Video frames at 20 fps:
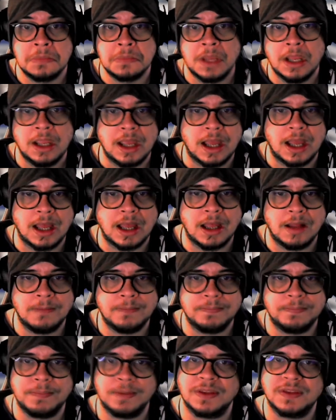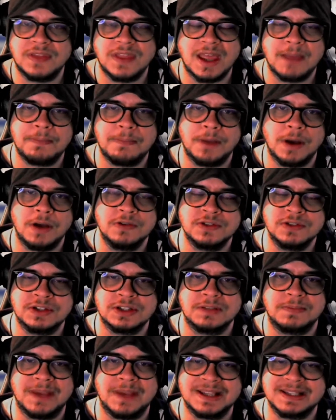But their post
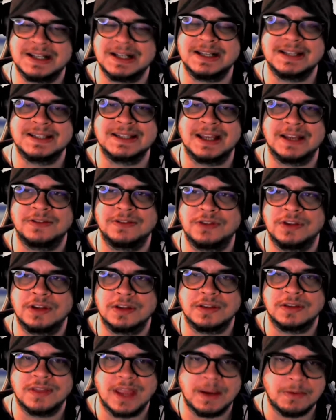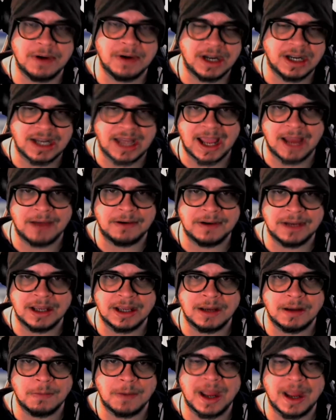basically said that they were in an
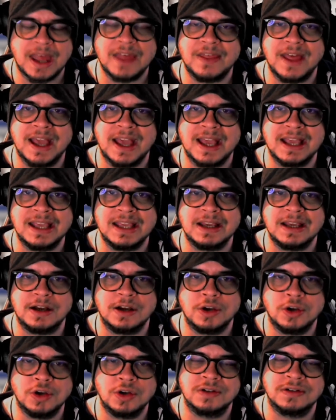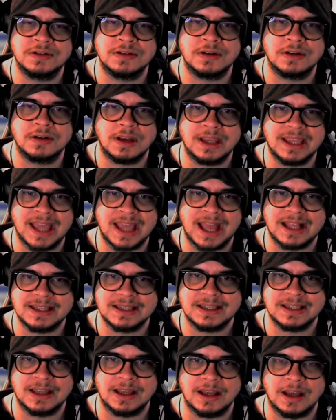area where they couldn't
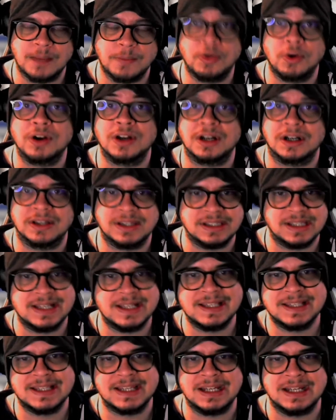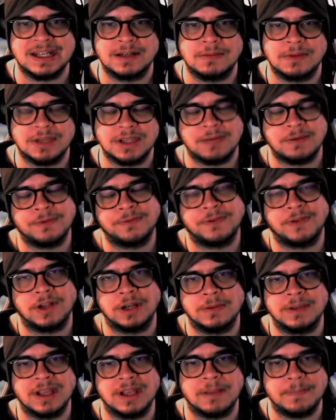get a product that they'd seen when they were
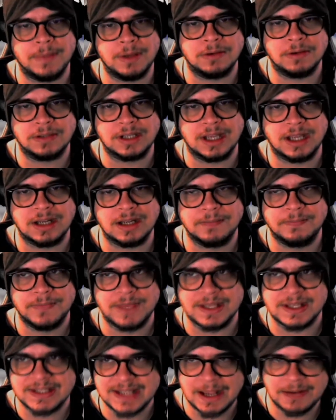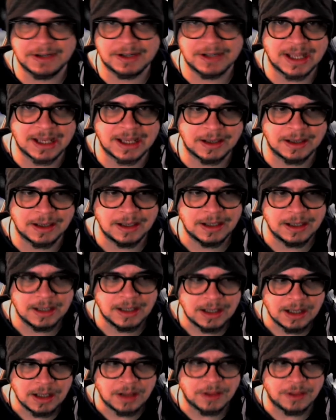following a build guide. It sounded like
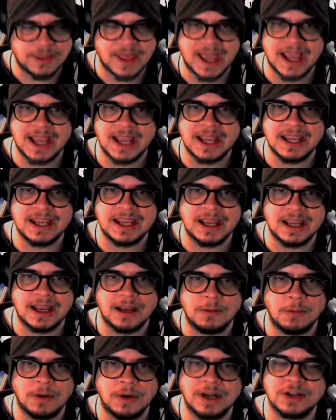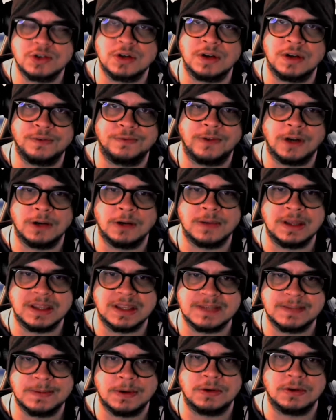they were literally following this
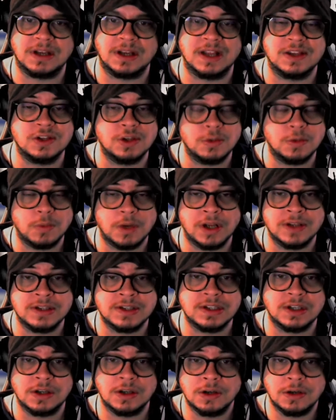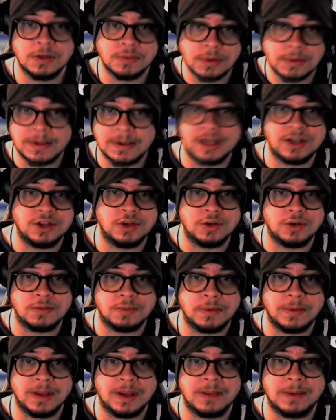build guide to the word, so probably a
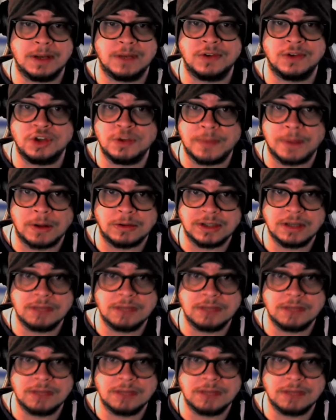bit of a new builder,